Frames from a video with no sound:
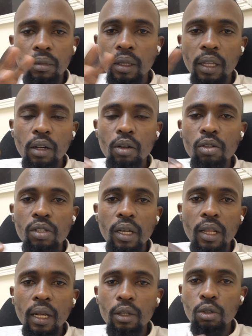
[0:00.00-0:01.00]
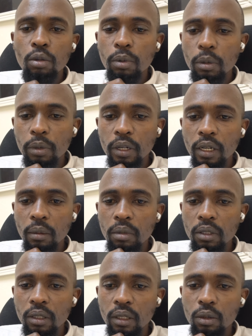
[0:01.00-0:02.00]
they concern a sole proprietor
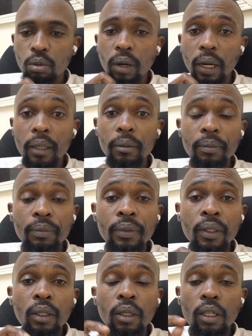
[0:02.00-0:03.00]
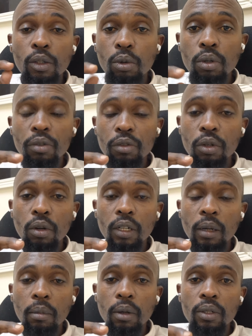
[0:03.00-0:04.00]
business. One is what you talked
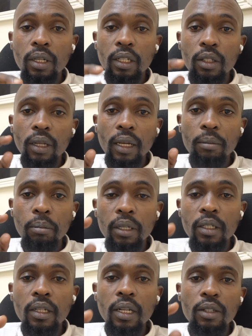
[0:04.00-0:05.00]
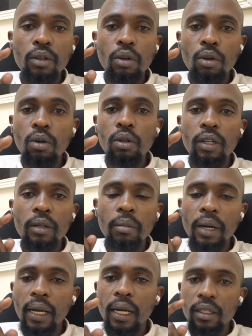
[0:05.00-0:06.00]
about. It's a business owned
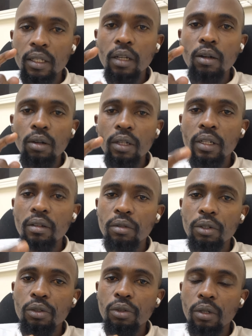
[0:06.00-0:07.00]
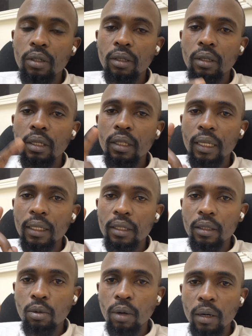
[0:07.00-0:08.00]
by a single individual.
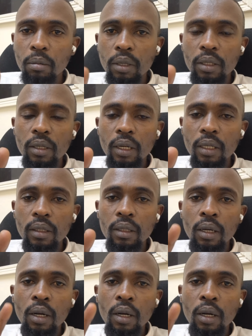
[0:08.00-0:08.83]
It's one business,